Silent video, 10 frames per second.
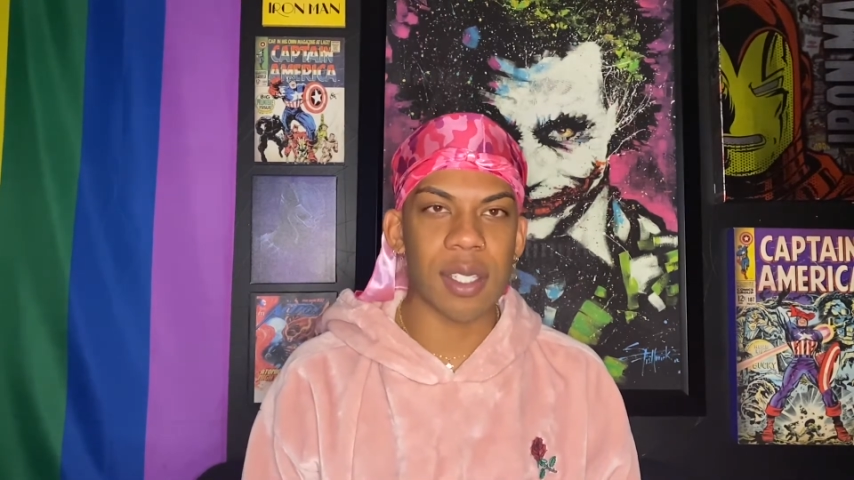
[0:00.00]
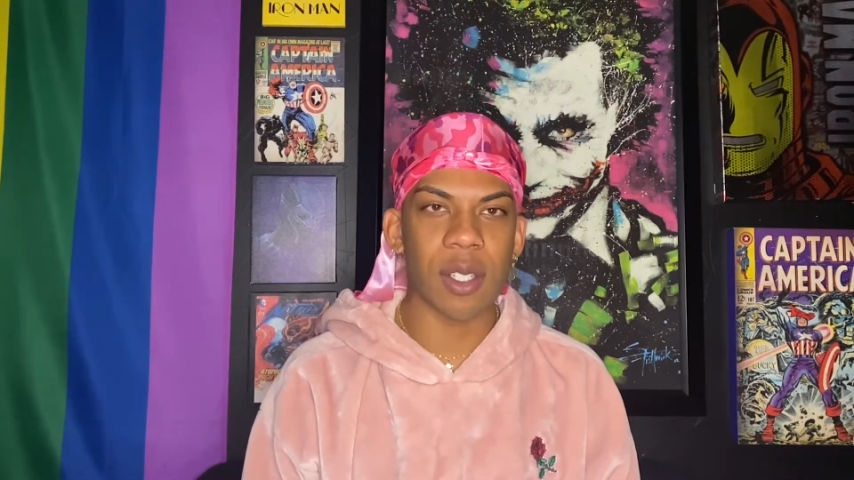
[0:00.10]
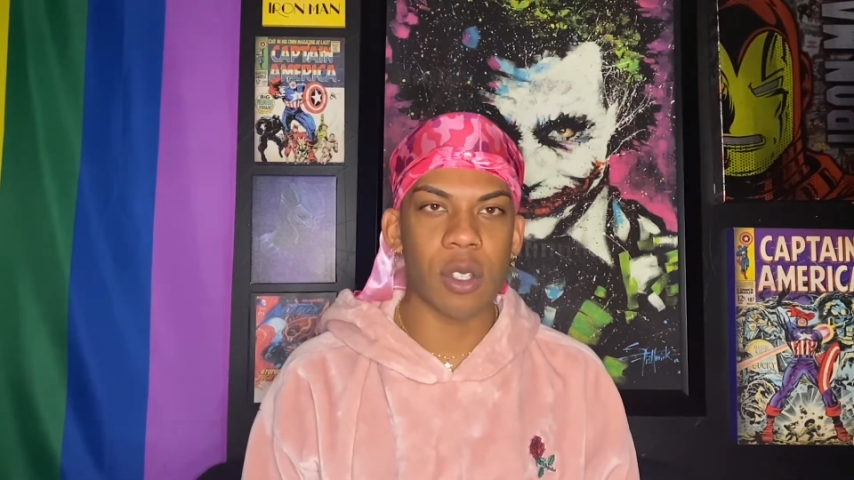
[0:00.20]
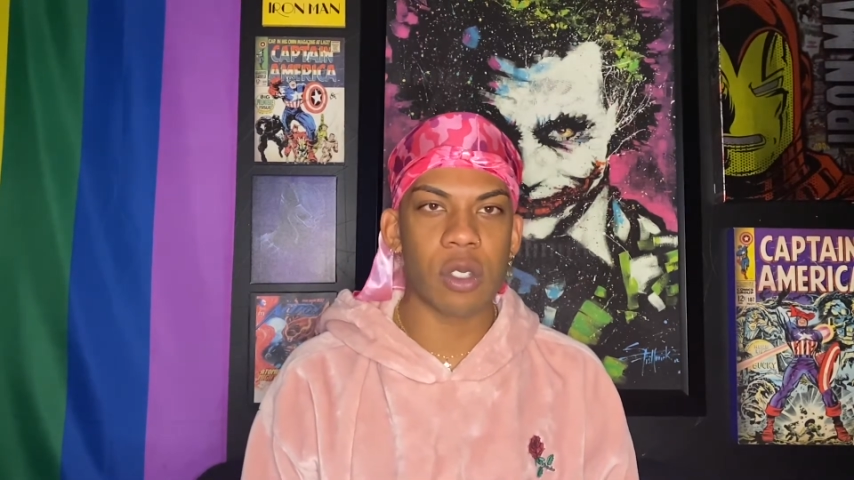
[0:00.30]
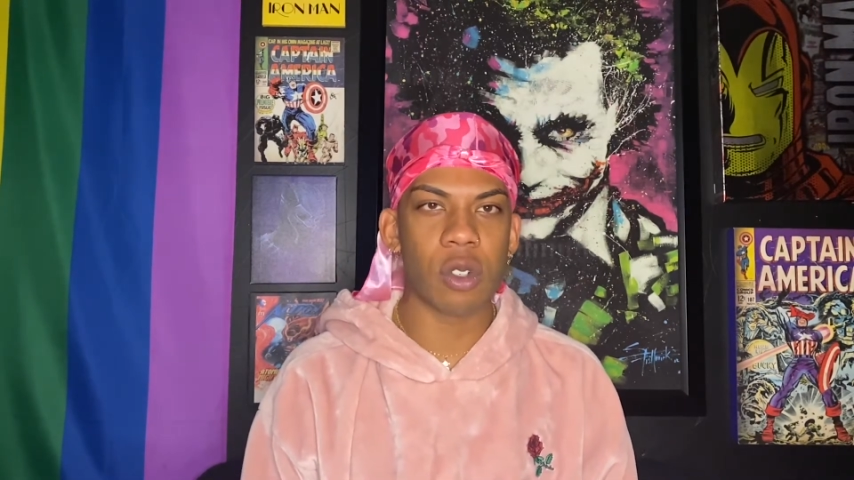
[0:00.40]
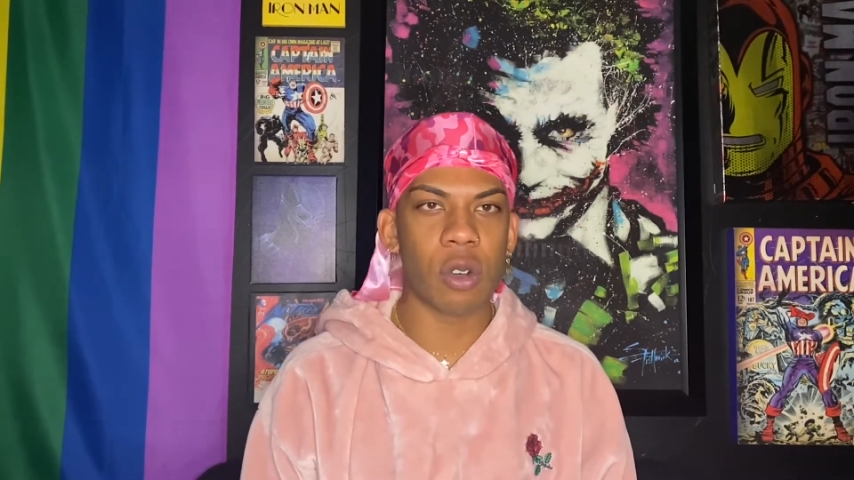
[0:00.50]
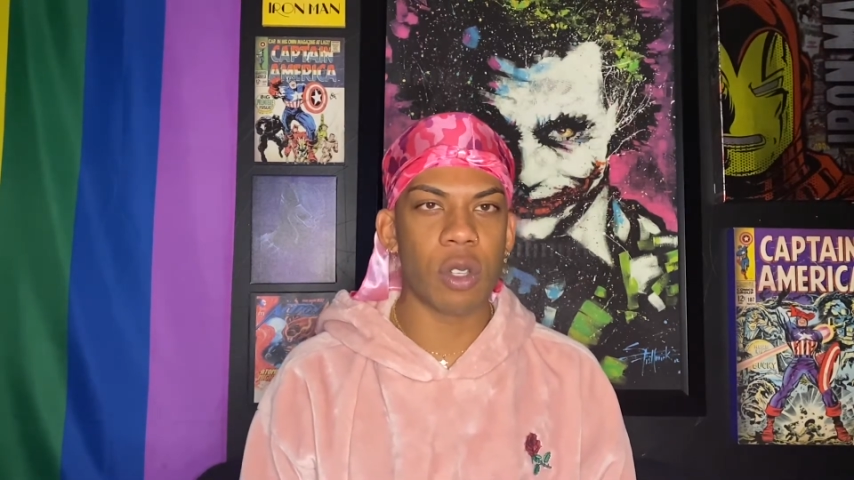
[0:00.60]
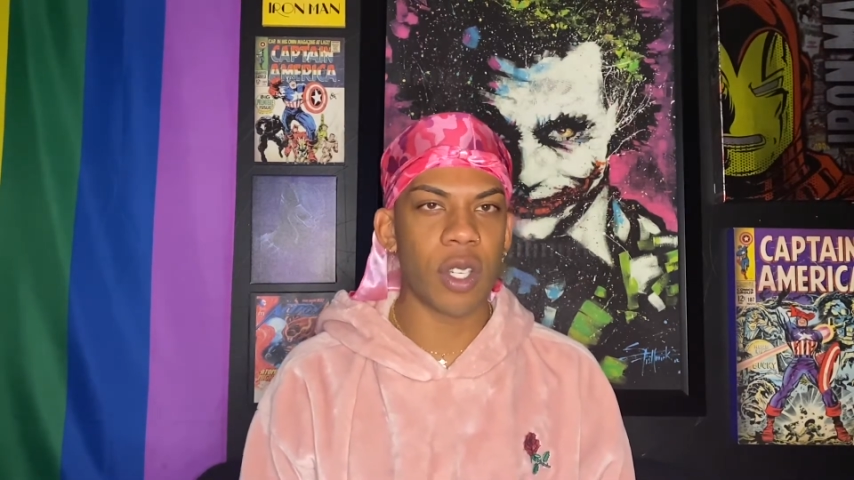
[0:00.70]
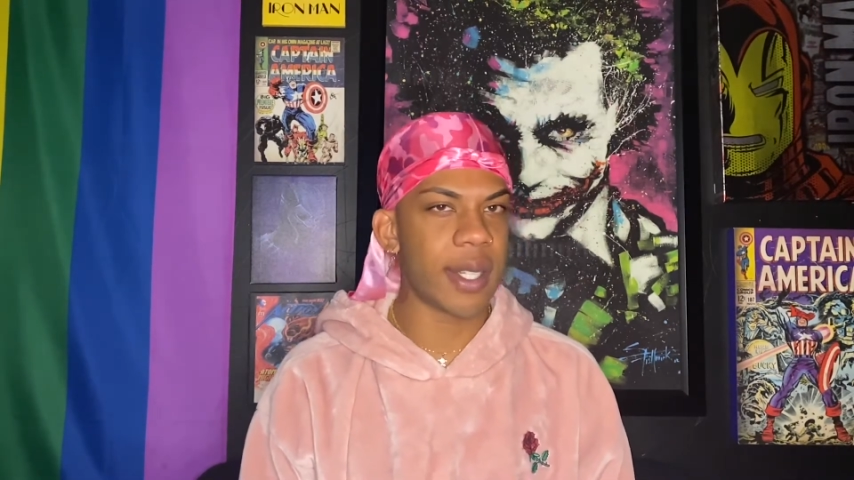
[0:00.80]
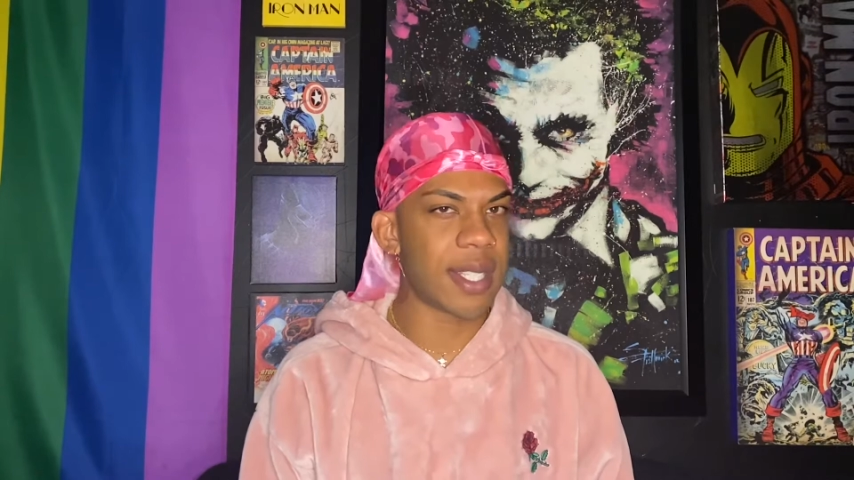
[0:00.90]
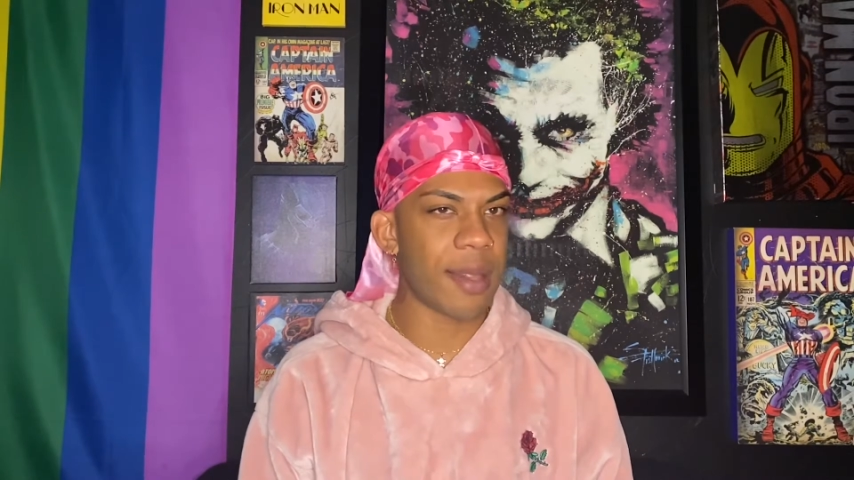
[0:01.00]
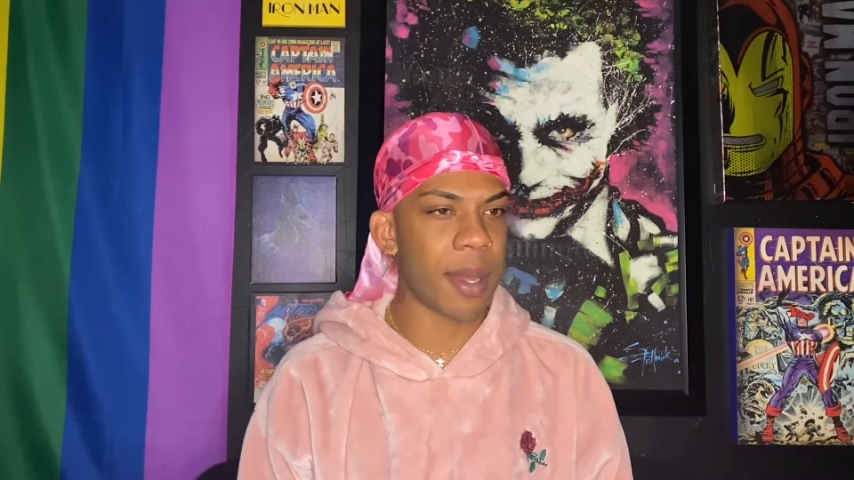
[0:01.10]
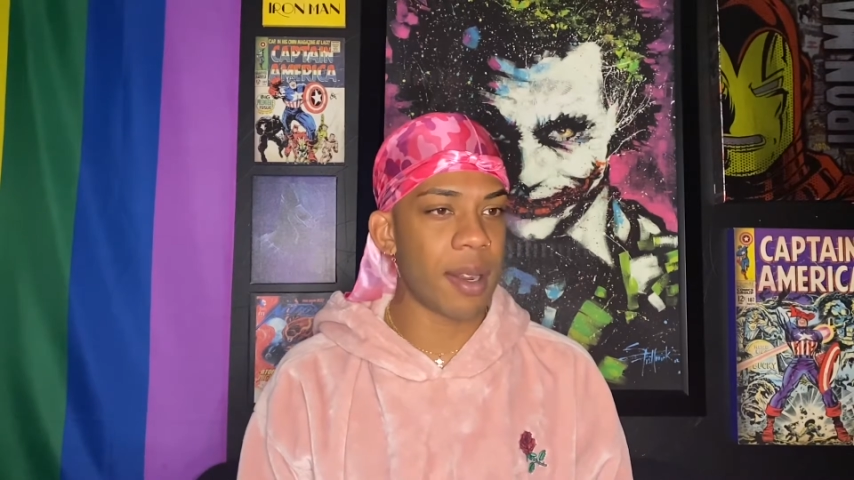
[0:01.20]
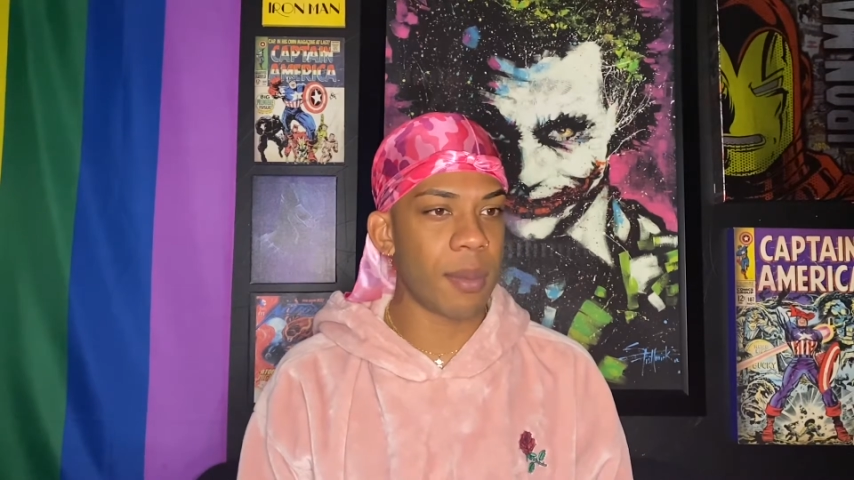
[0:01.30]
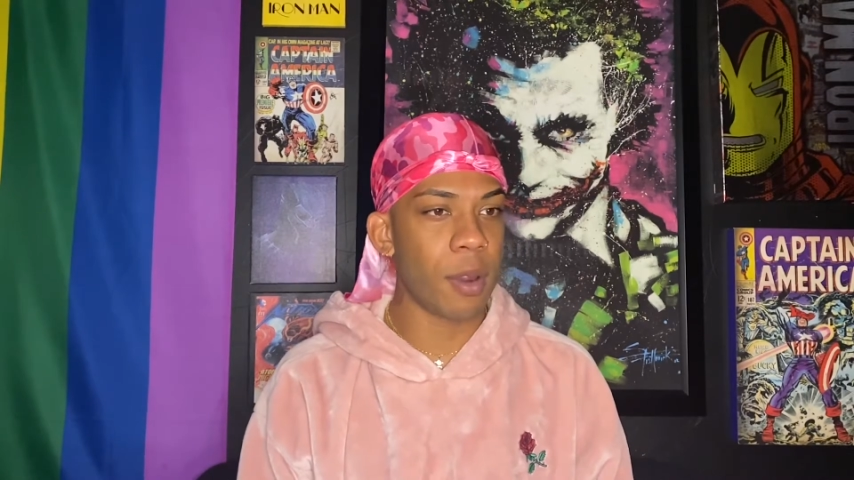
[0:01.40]
He goes, you didn't say my
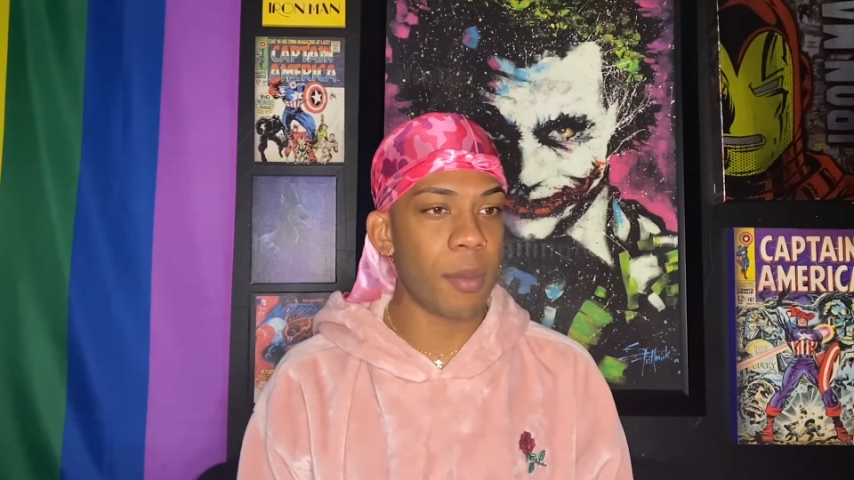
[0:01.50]
number?"